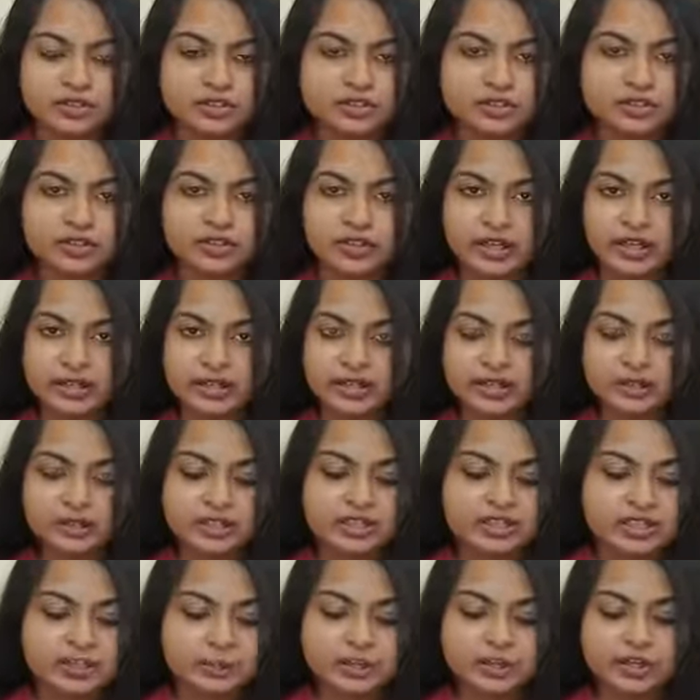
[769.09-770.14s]
credit or
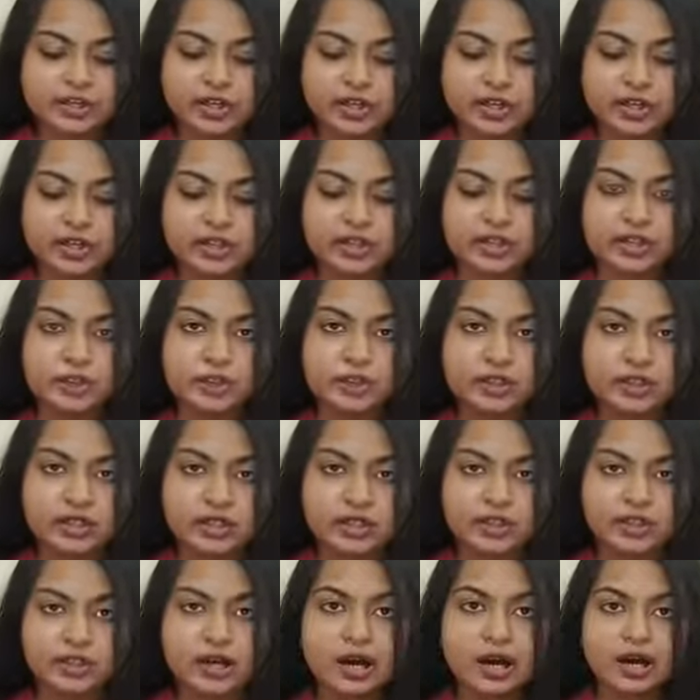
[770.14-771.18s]
debit card you
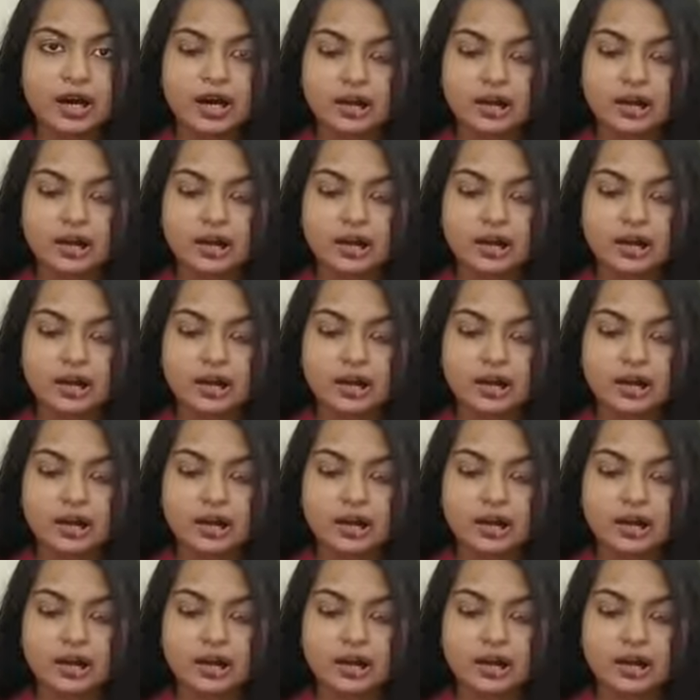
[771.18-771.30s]
can